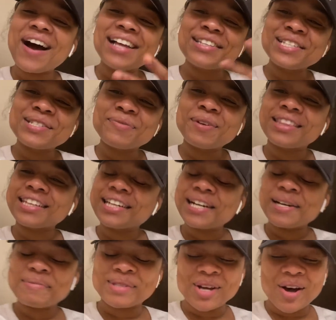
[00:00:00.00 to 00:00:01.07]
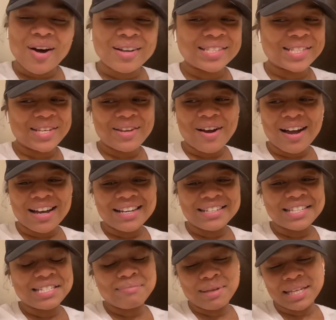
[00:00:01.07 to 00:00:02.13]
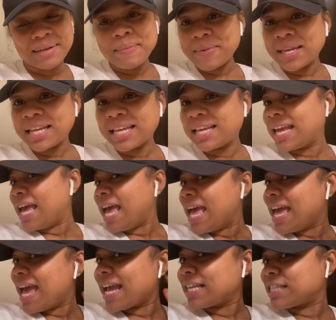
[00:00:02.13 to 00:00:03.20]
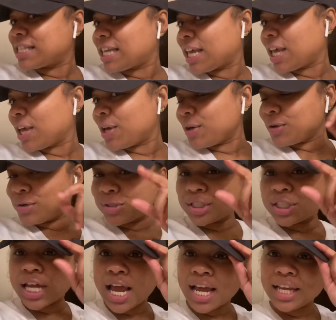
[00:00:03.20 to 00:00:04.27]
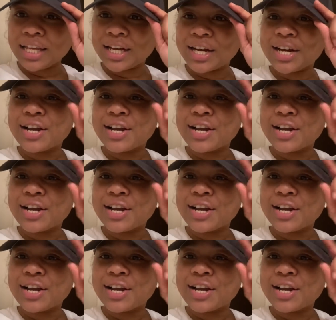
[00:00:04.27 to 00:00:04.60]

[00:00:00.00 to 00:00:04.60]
I just want to come talk to y'all because it's been a minute. Excuse your